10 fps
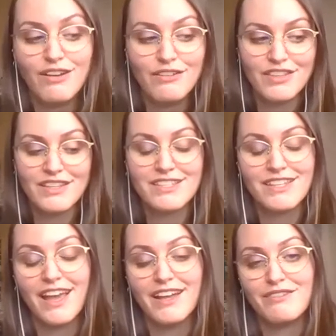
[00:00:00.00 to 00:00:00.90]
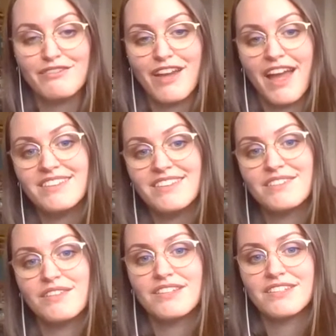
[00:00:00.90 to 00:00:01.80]
And all of this kind of
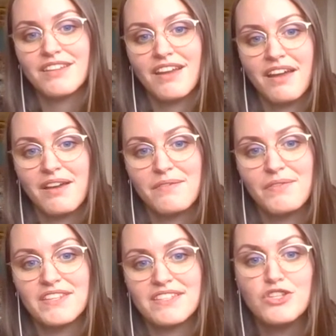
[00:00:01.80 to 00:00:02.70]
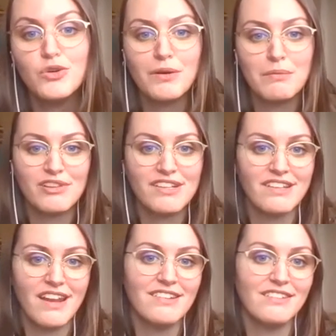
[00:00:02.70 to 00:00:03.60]
adds to this new
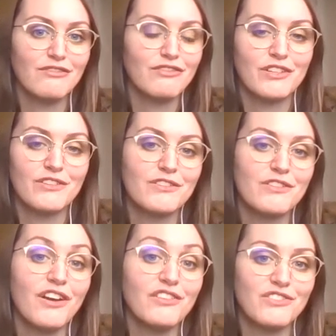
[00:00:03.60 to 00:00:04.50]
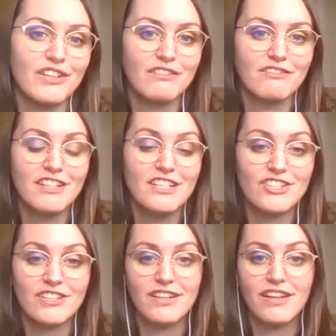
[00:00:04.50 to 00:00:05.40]
appreciation for your own country or
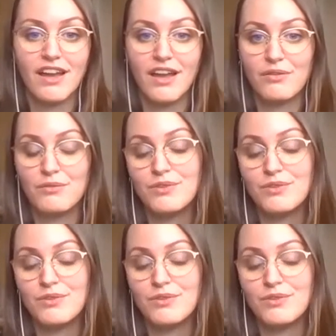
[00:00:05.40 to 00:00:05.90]
region,